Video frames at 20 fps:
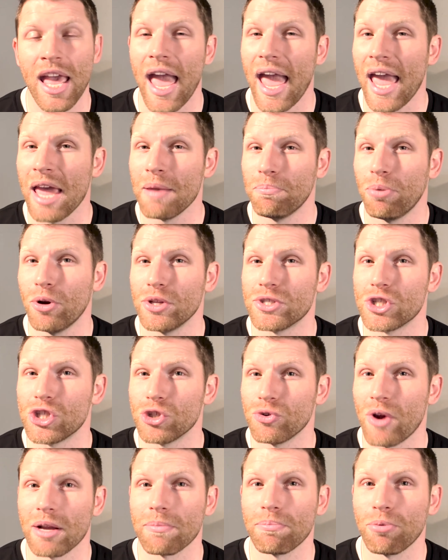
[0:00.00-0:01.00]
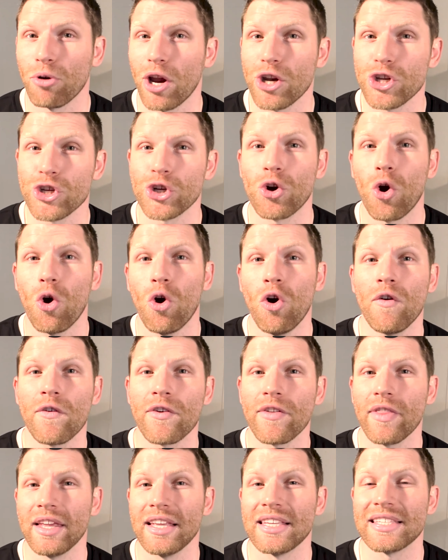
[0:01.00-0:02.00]
and puts direct pressure
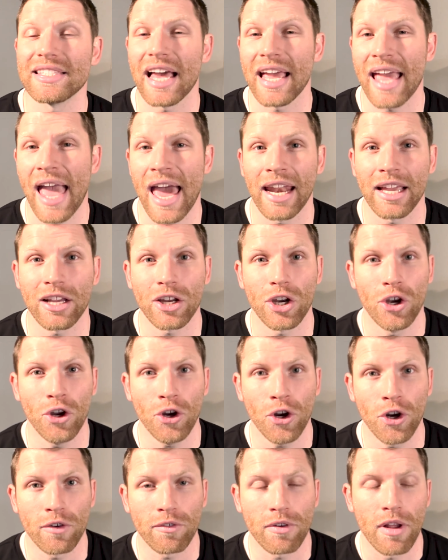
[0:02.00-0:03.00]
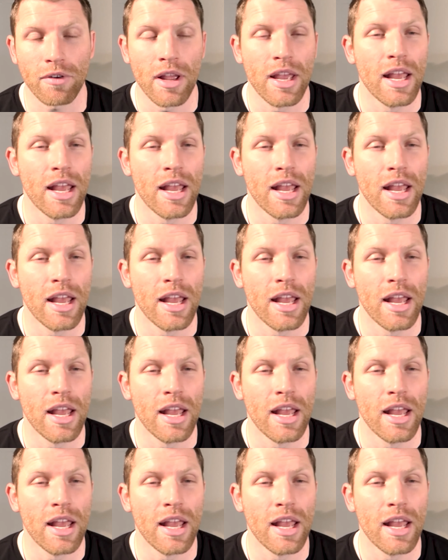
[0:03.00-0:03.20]
over the sciatic nerve.